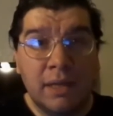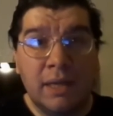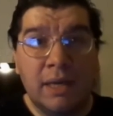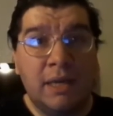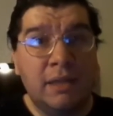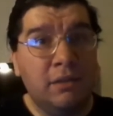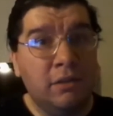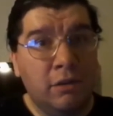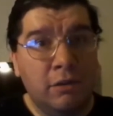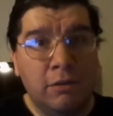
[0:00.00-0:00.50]

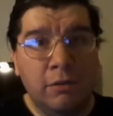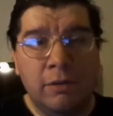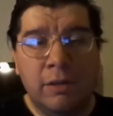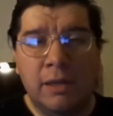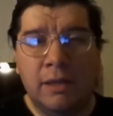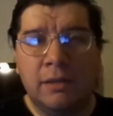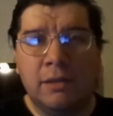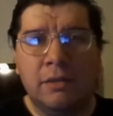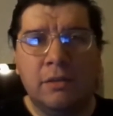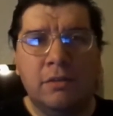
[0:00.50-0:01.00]
Okay, I know
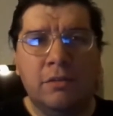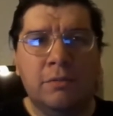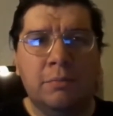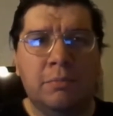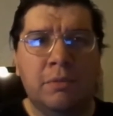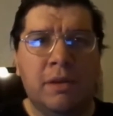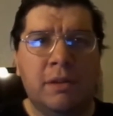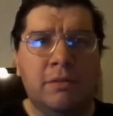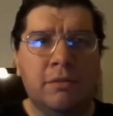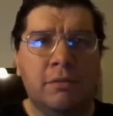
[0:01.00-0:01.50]
they're not going to
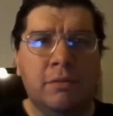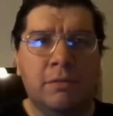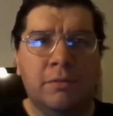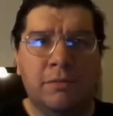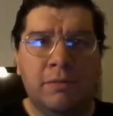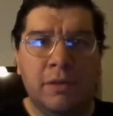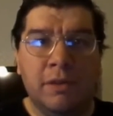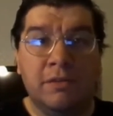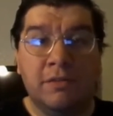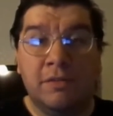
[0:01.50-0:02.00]
use
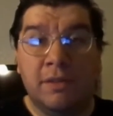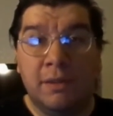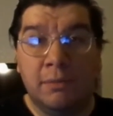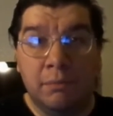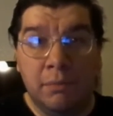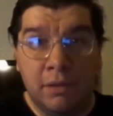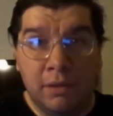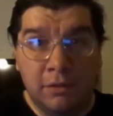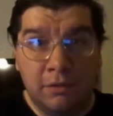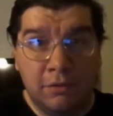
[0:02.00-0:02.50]
practical effects
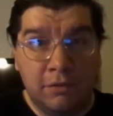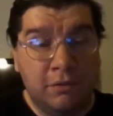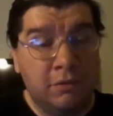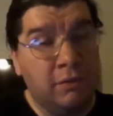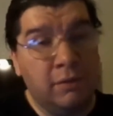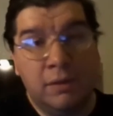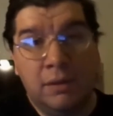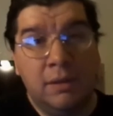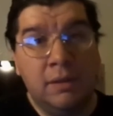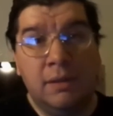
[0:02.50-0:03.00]
that
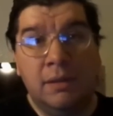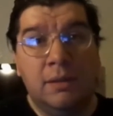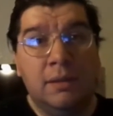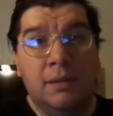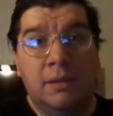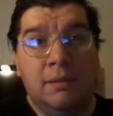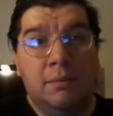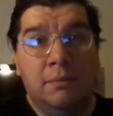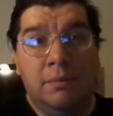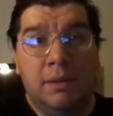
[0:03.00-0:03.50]
much,
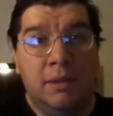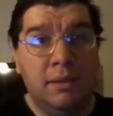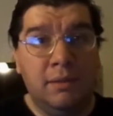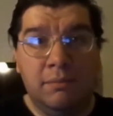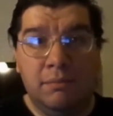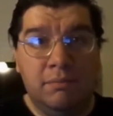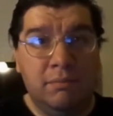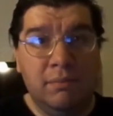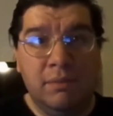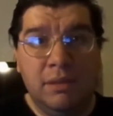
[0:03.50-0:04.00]

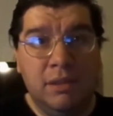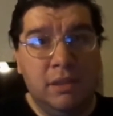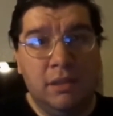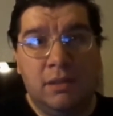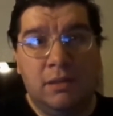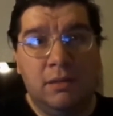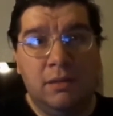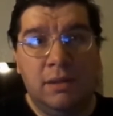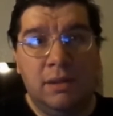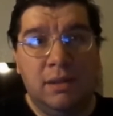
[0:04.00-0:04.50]
but
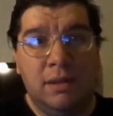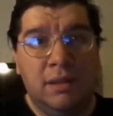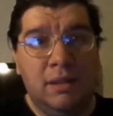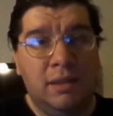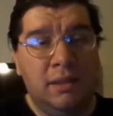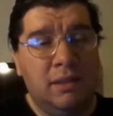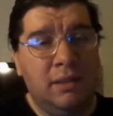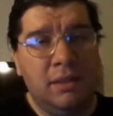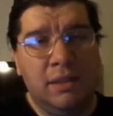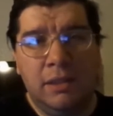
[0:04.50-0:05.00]
you know,
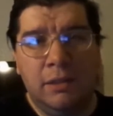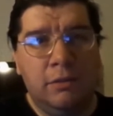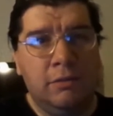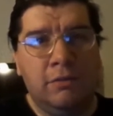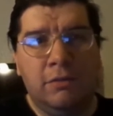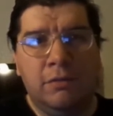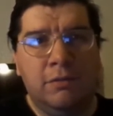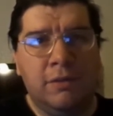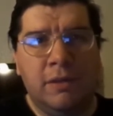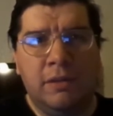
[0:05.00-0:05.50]
in the
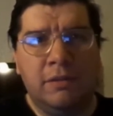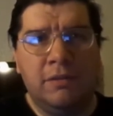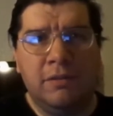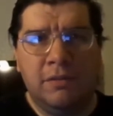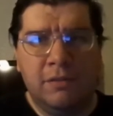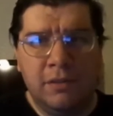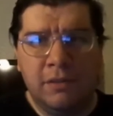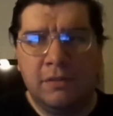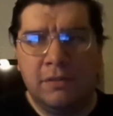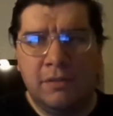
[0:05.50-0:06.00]
year
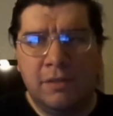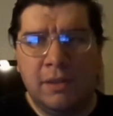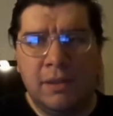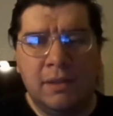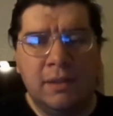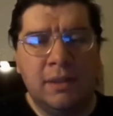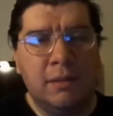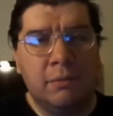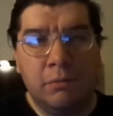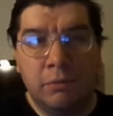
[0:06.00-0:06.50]

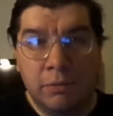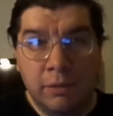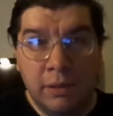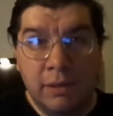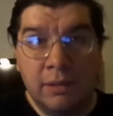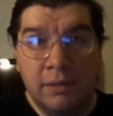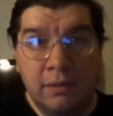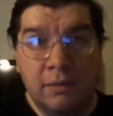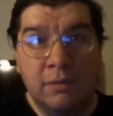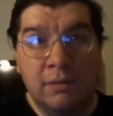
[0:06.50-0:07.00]
2016 that we're
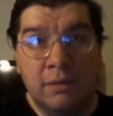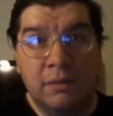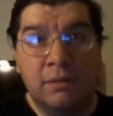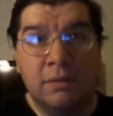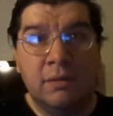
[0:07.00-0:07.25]
in,